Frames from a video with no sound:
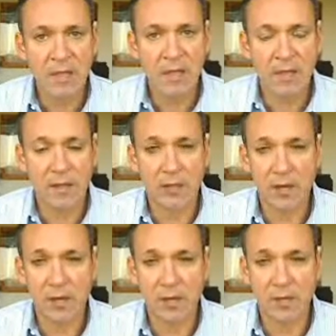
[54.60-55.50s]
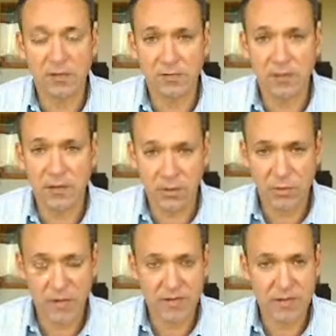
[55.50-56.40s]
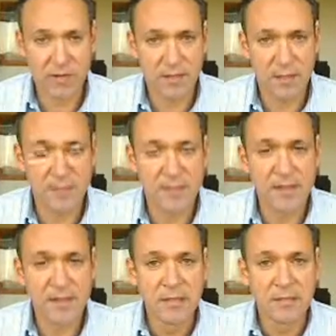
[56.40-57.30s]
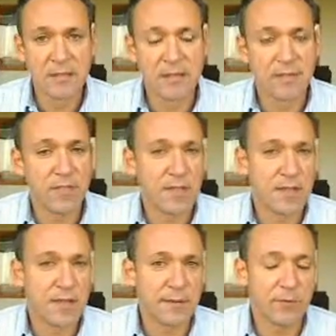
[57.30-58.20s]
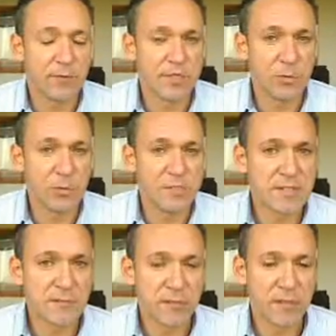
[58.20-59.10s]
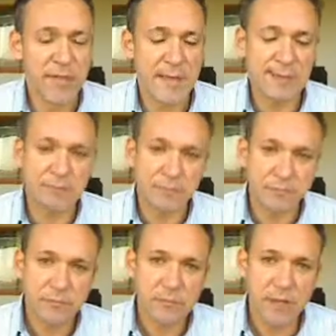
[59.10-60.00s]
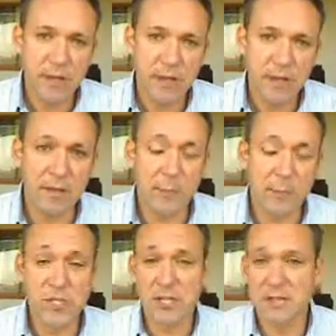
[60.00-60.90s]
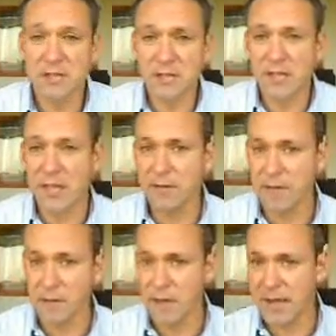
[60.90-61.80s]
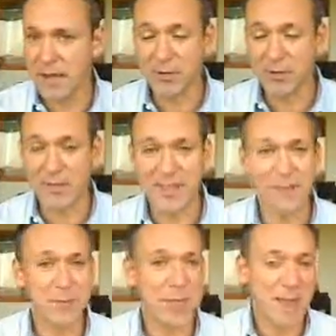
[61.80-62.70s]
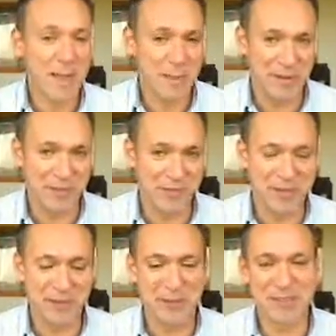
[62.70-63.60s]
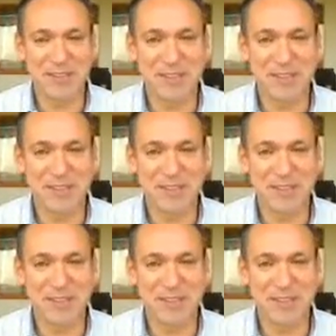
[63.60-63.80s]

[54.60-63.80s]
they're definitely going to crack down on that. And if they, for some reason, feel that their projections they gave are not accurate, they have to pay back money. So it's pretty